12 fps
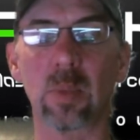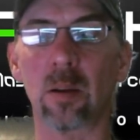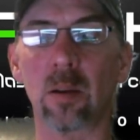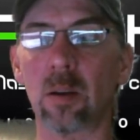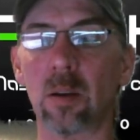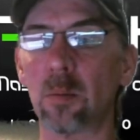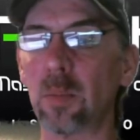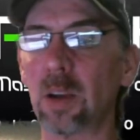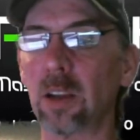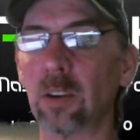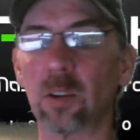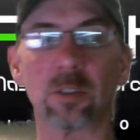Um,
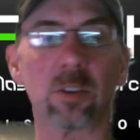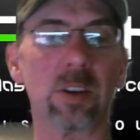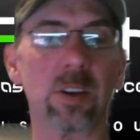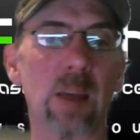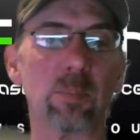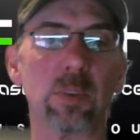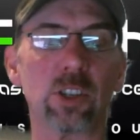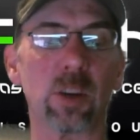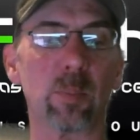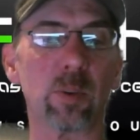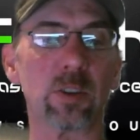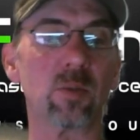and those are the type of
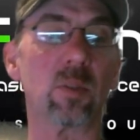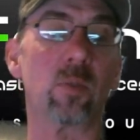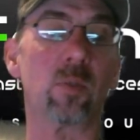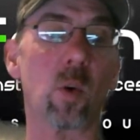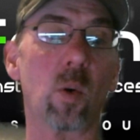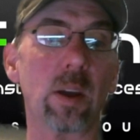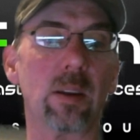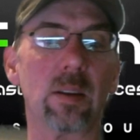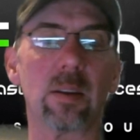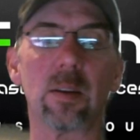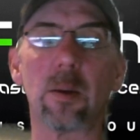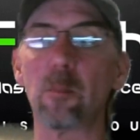shippers to avoid.
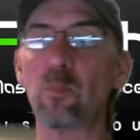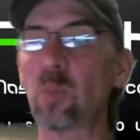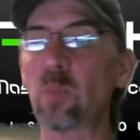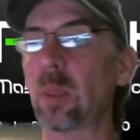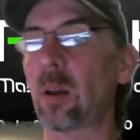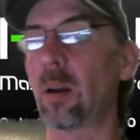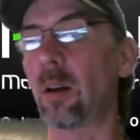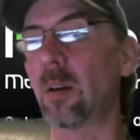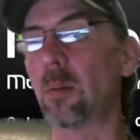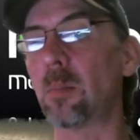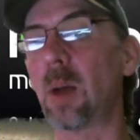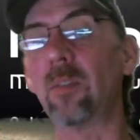
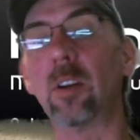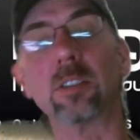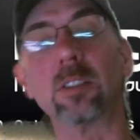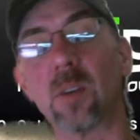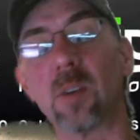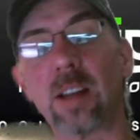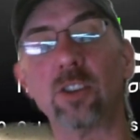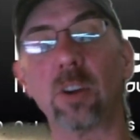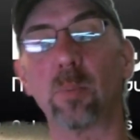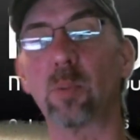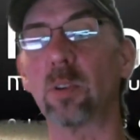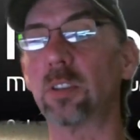Um, I've also had
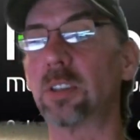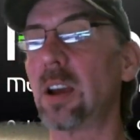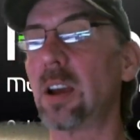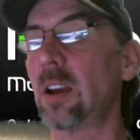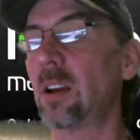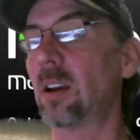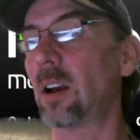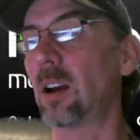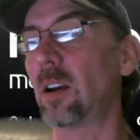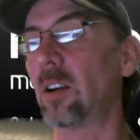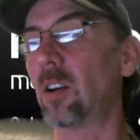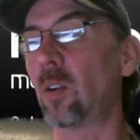shippers
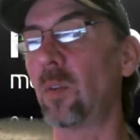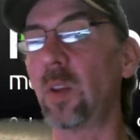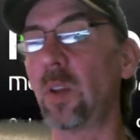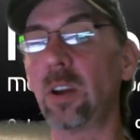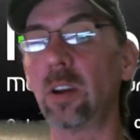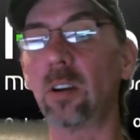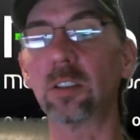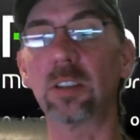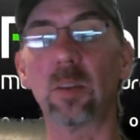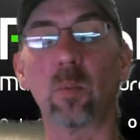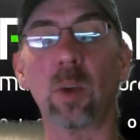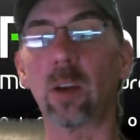uh, over the years
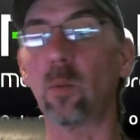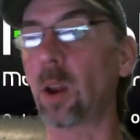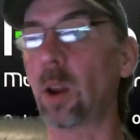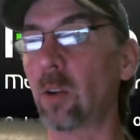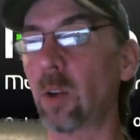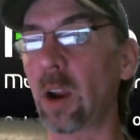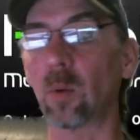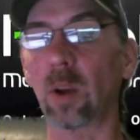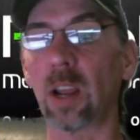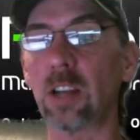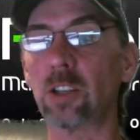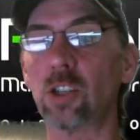that we had really great
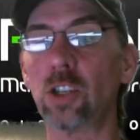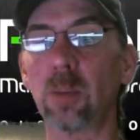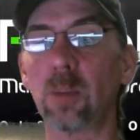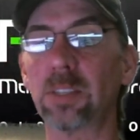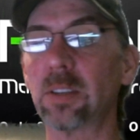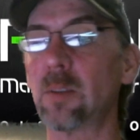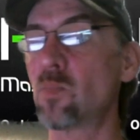relationships.